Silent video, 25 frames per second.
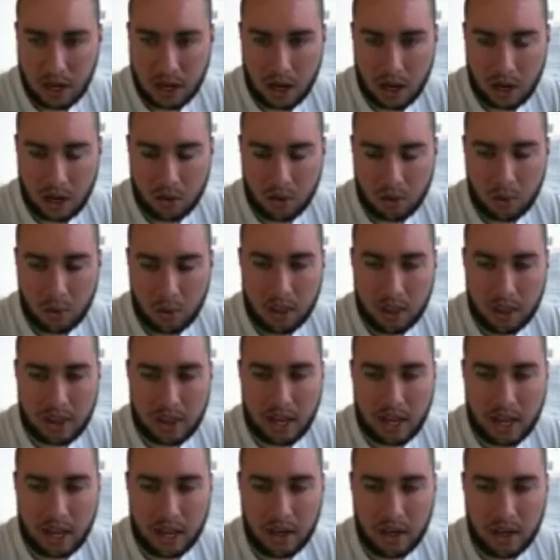with
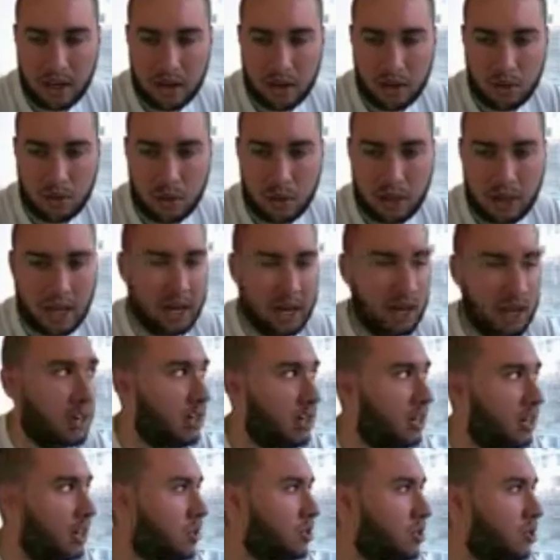that
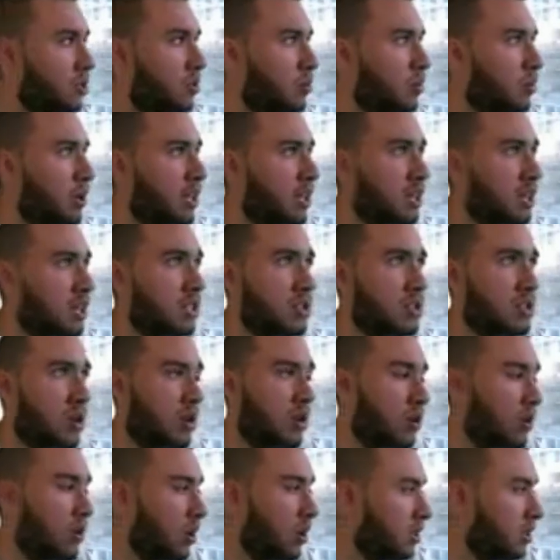initial weakness
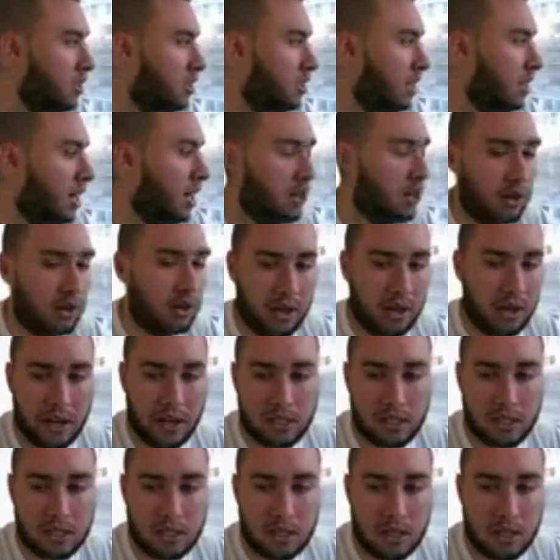on dollar
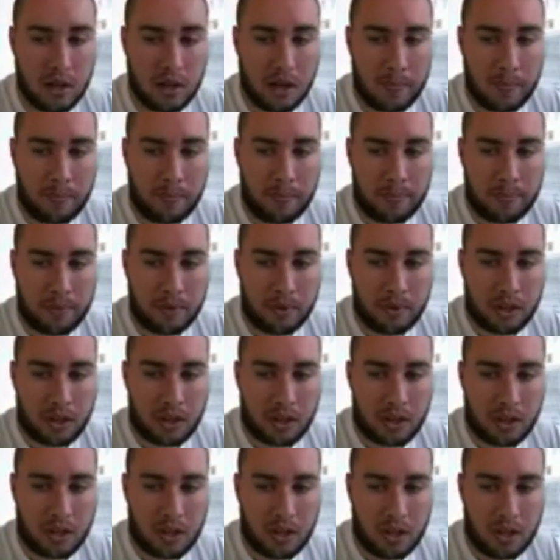index.
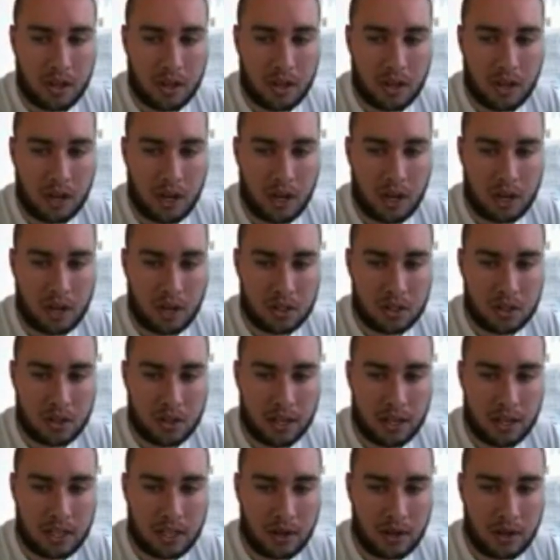So
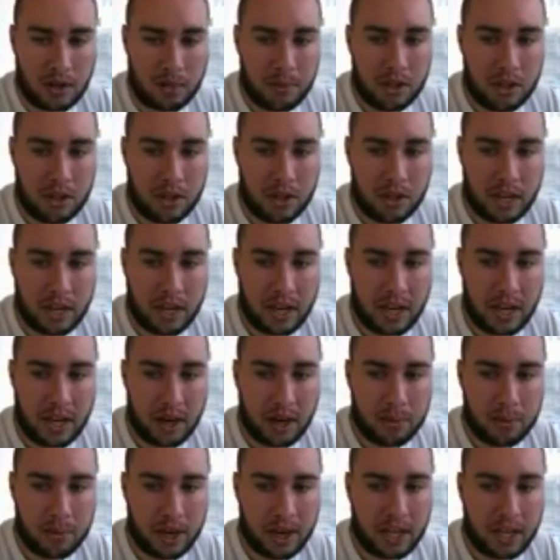that's what I'll be looking at.
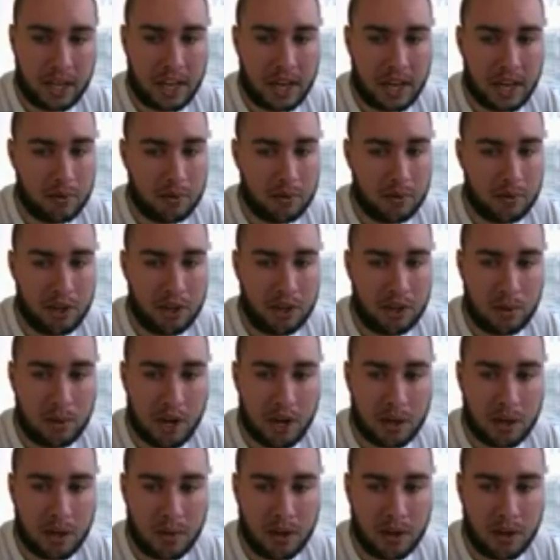But again, if we do
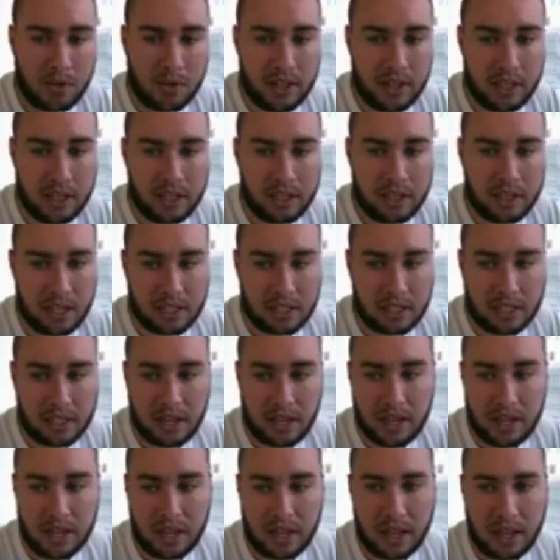break above this, that's going to
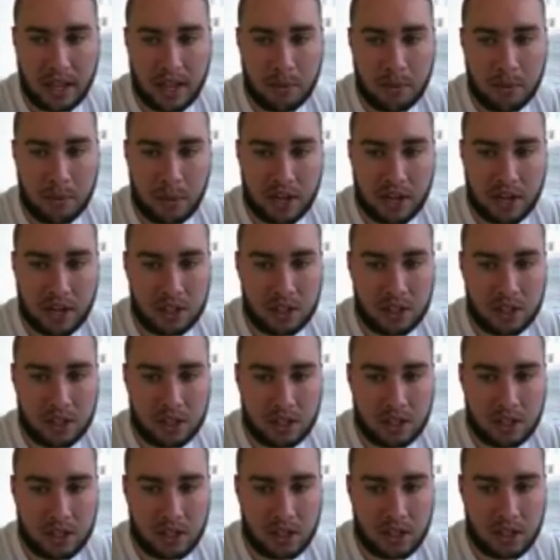indicate a break in
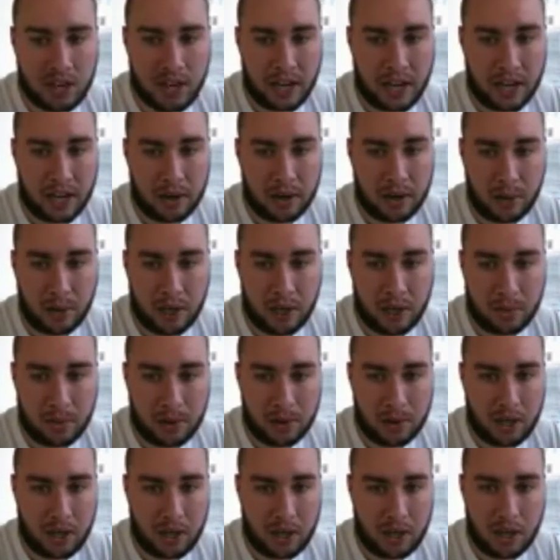structure, and we can
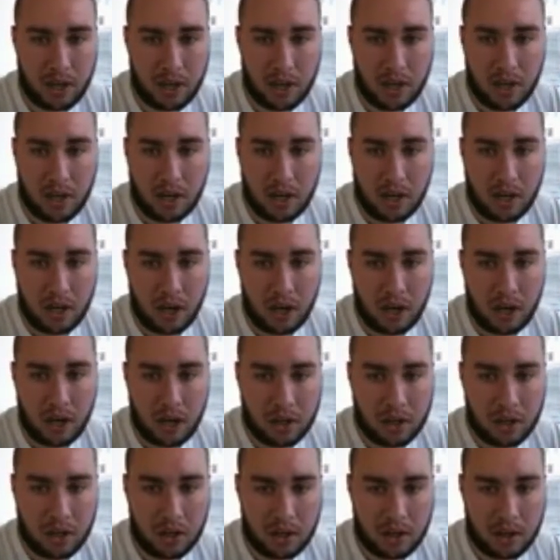be
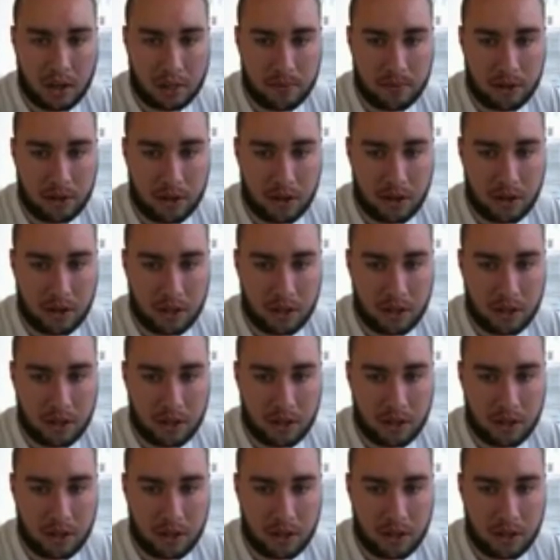looking for